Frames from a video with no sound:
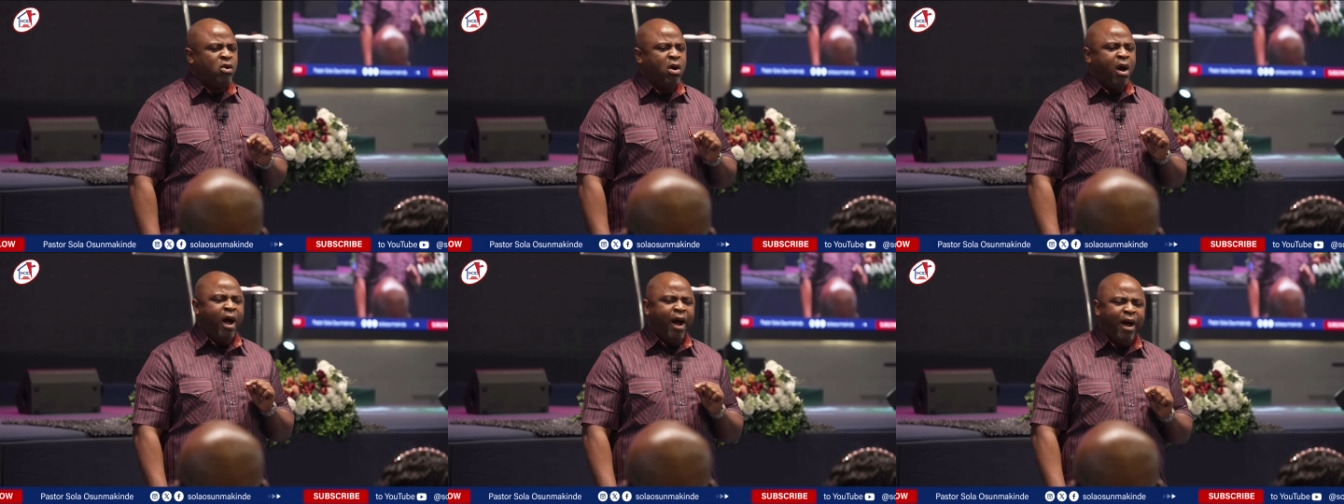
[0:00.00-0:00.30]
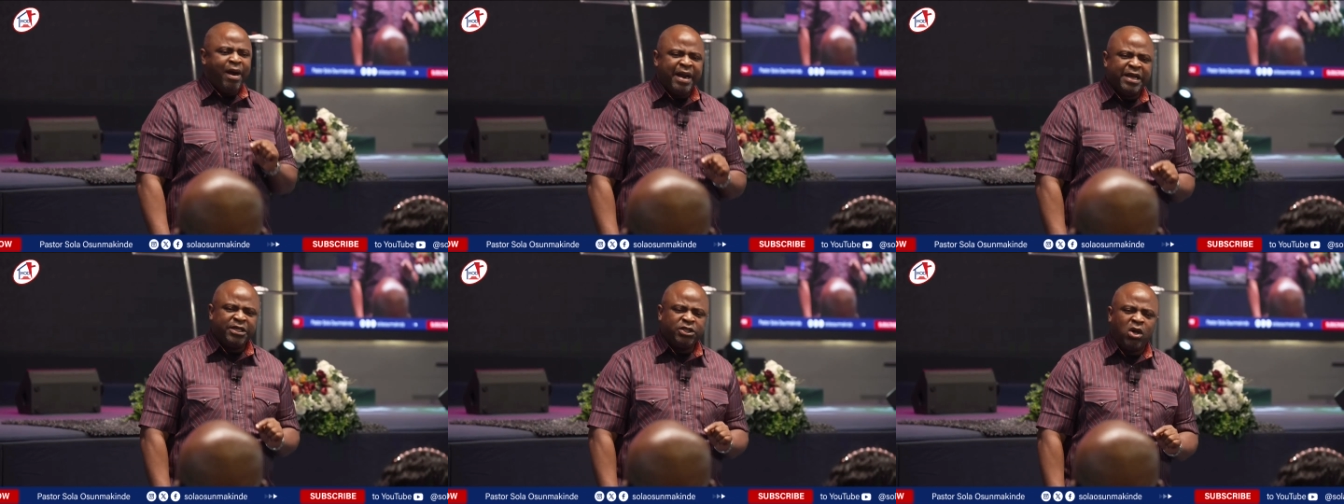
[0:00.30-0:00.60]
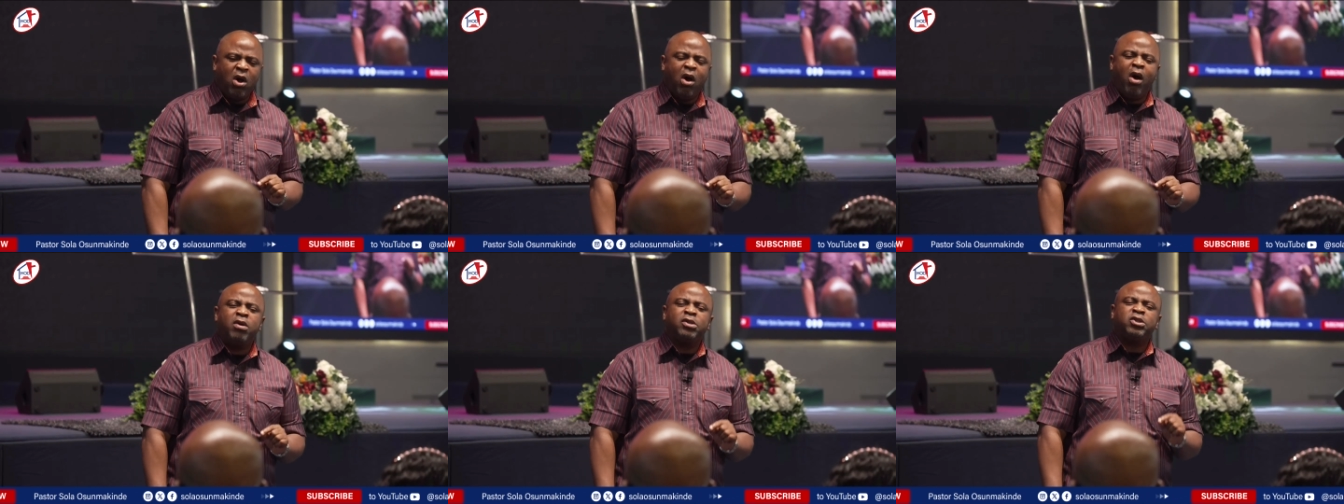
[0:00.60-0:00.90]
God
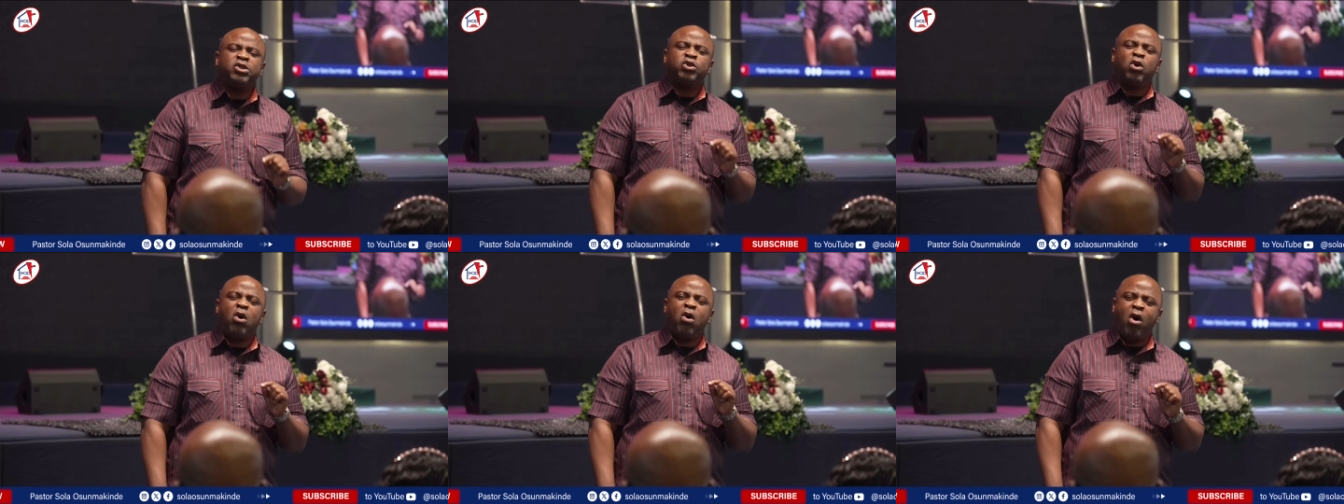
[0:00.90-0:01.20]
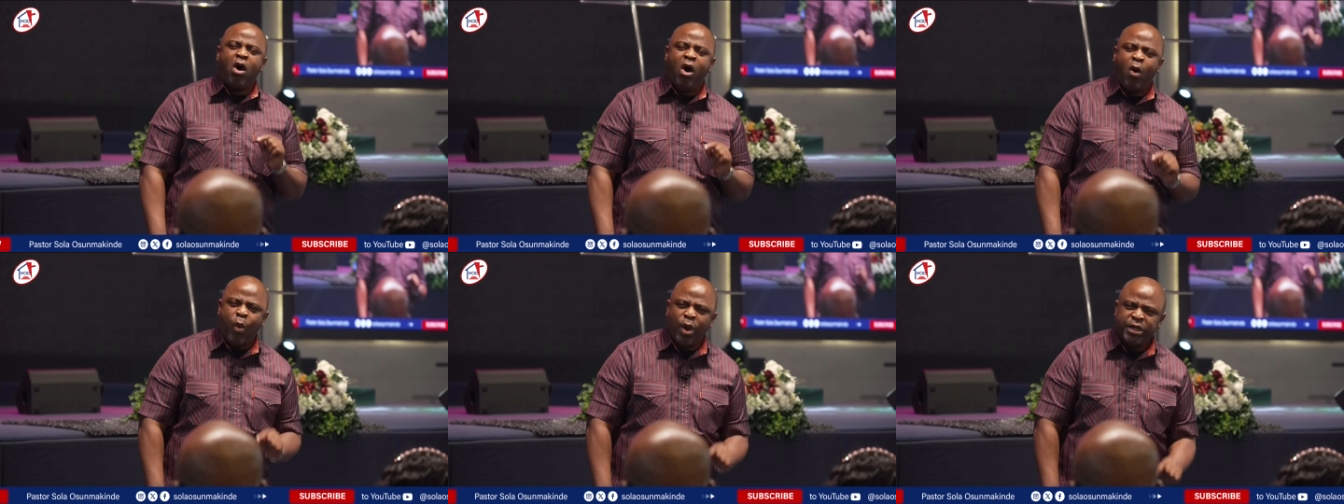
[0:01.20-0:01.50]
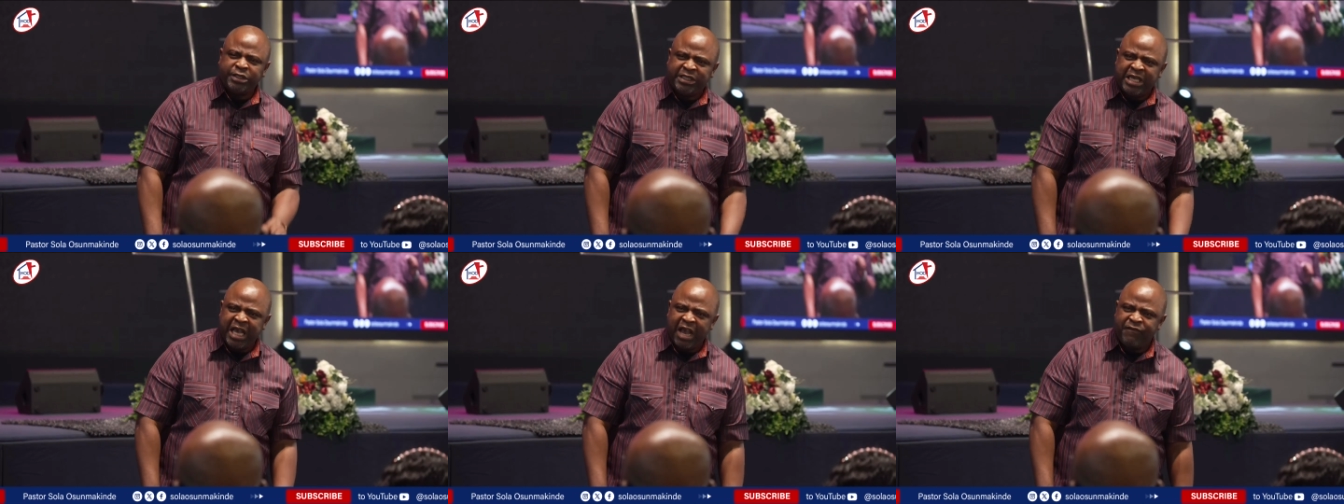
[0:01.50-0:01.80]
is also
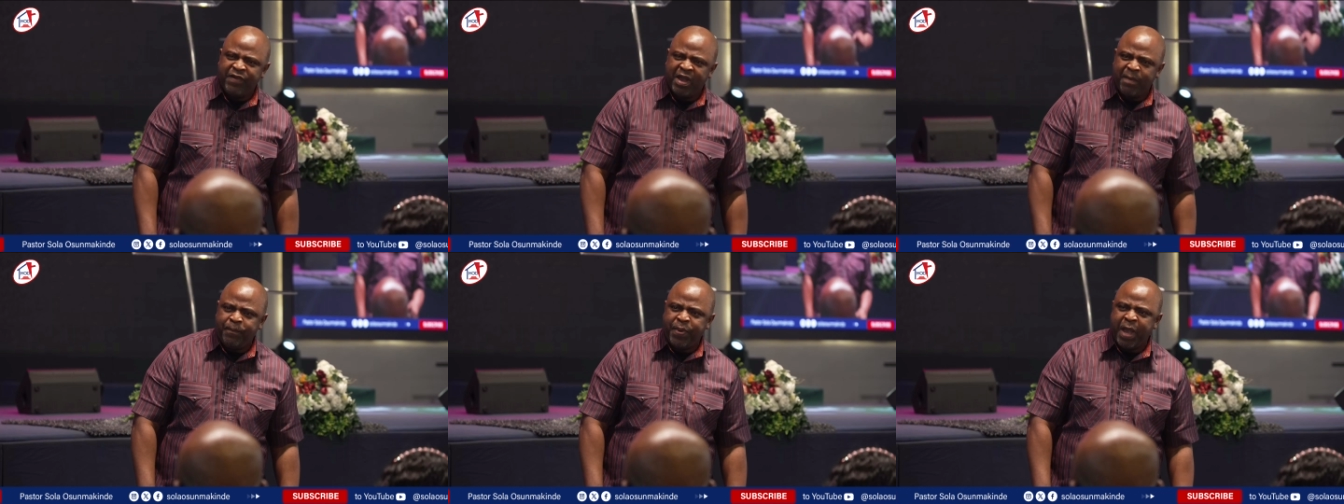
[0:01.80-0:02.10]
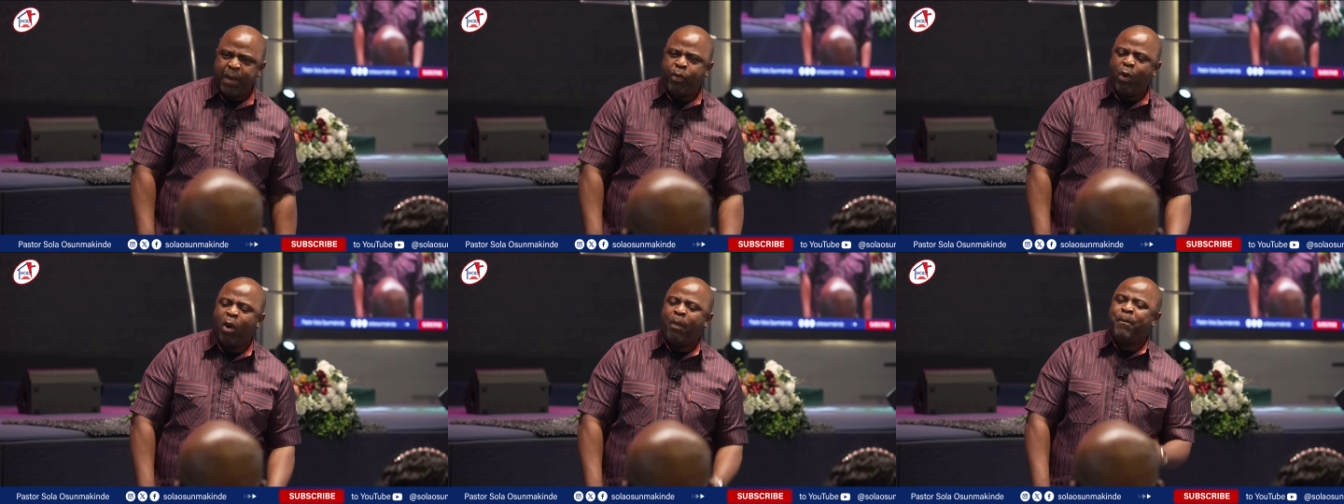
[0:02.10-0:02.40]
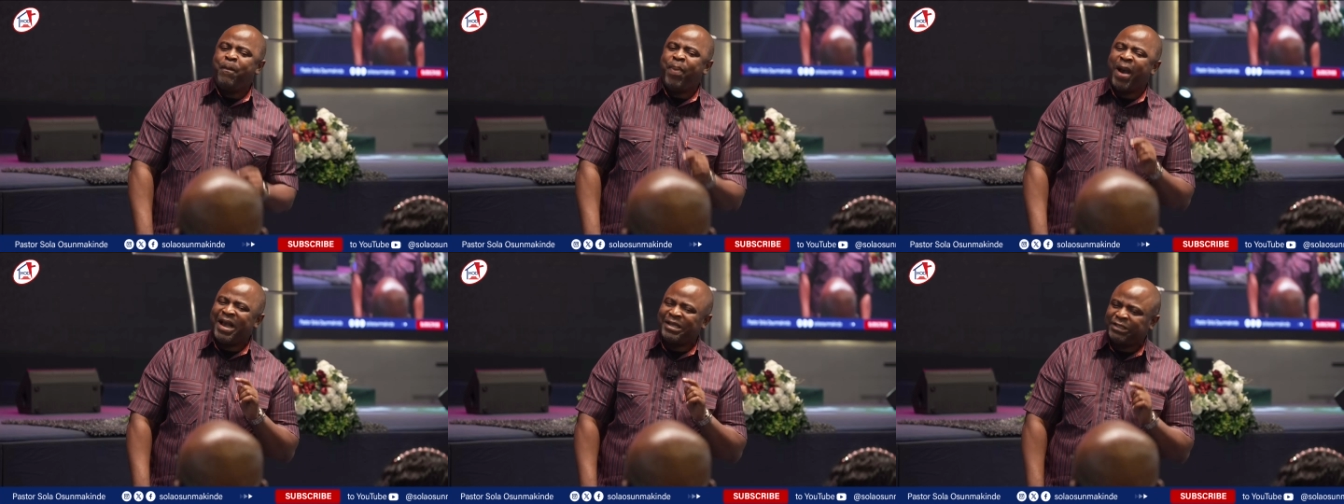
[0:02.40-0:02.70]
always giving
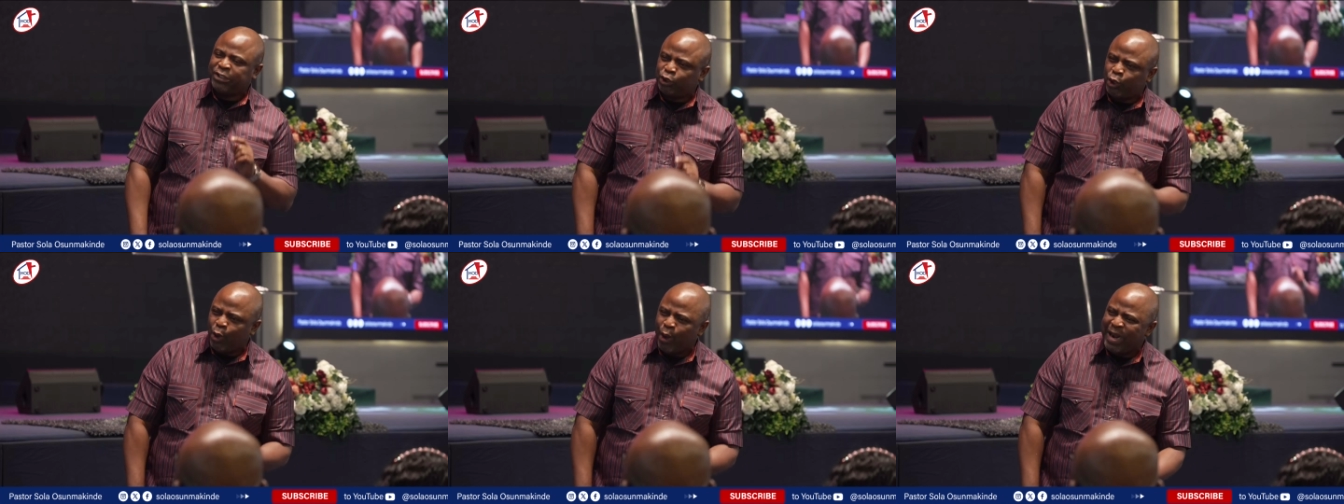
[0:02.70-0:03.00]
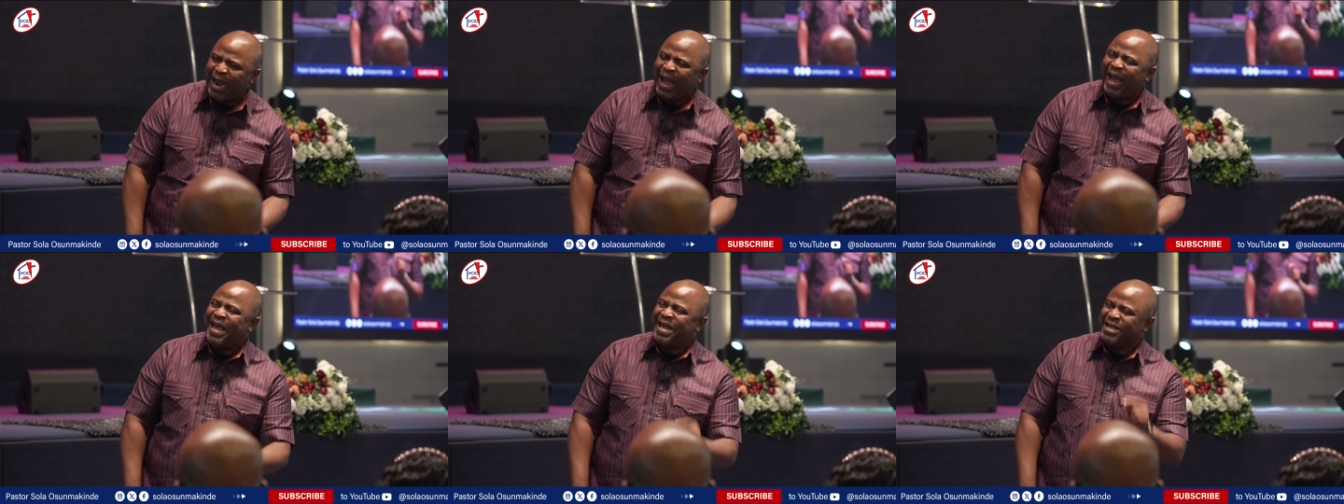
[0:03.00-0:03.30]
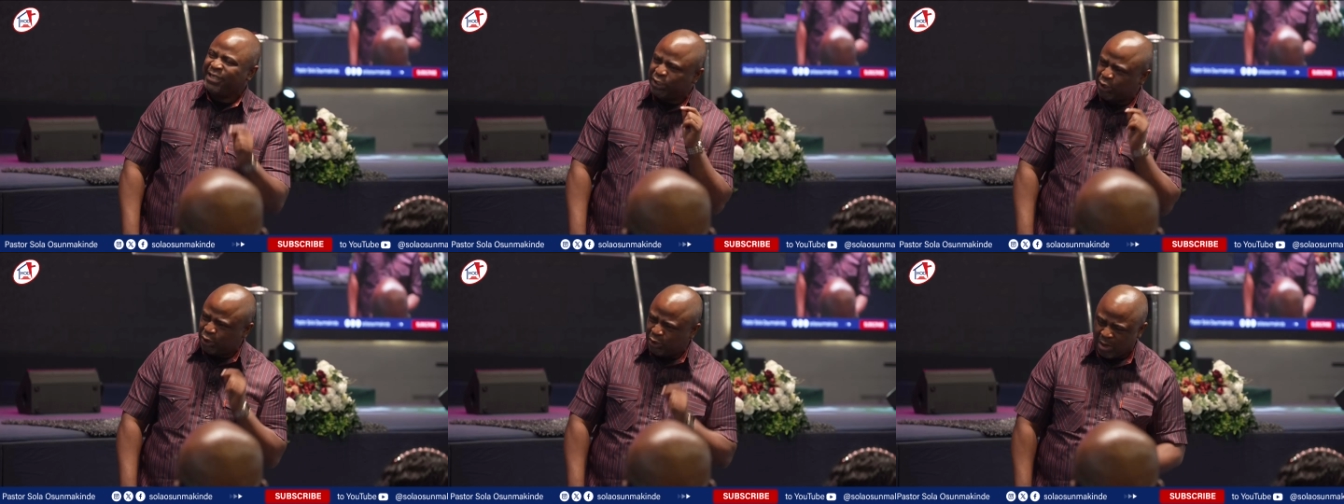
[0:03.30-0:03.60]
people personal
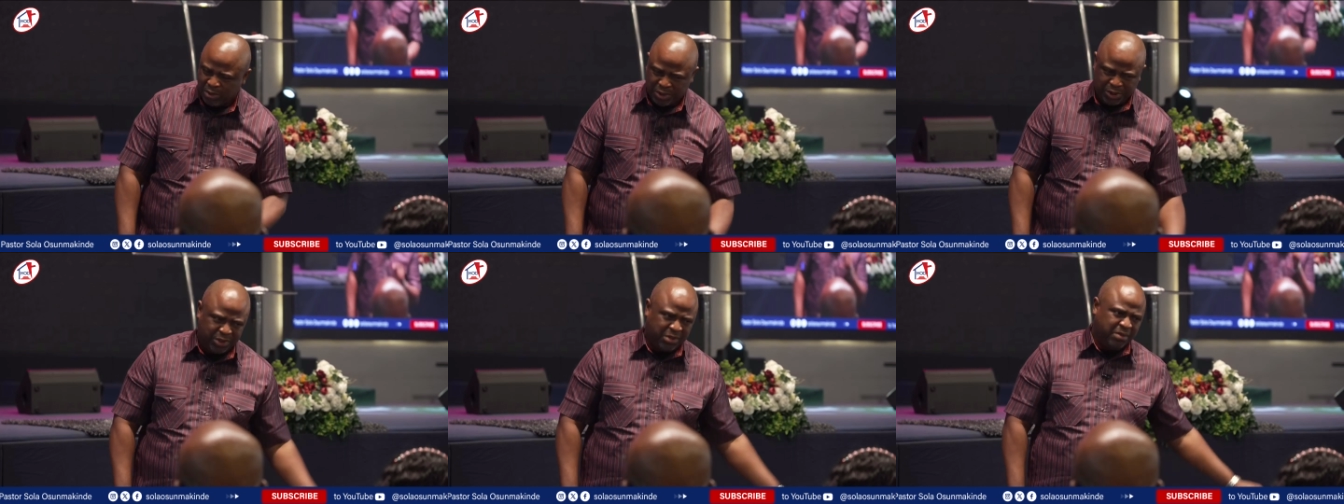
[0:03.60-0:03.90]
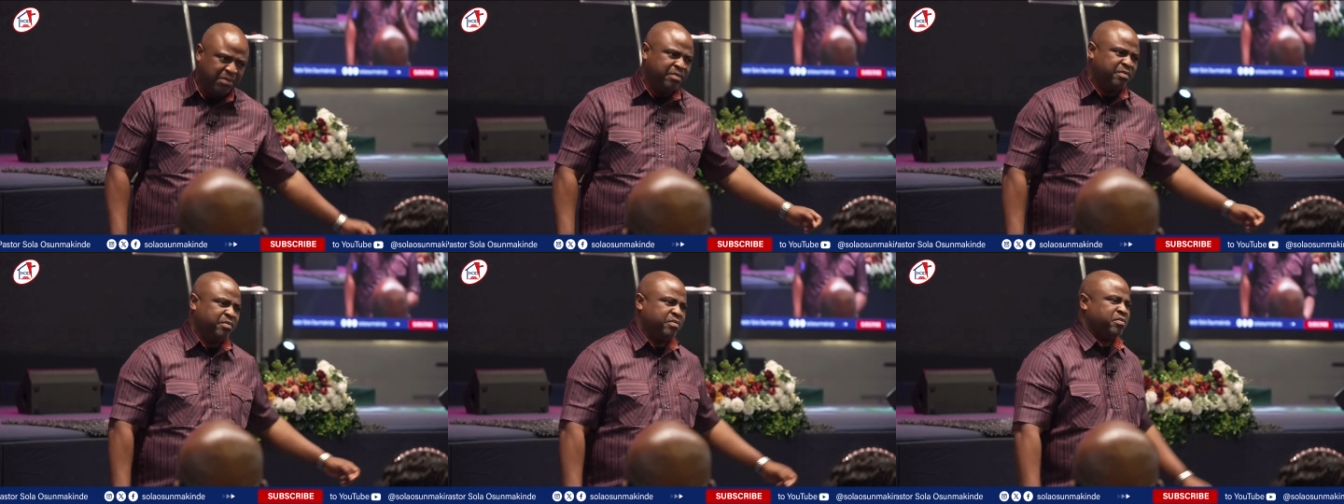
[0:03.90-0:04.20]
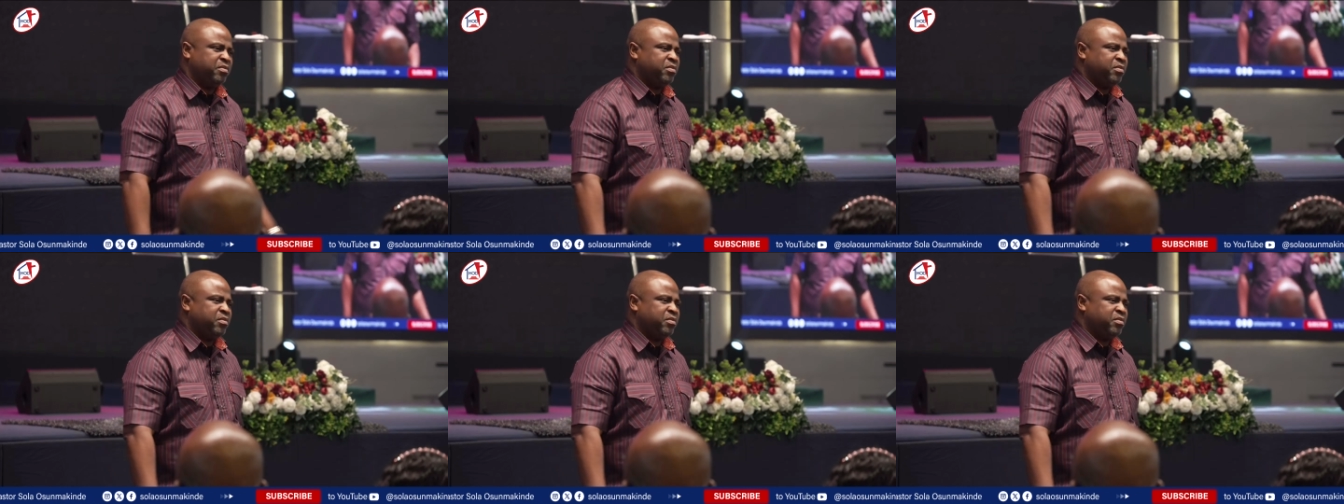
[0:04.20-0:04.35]
instruction.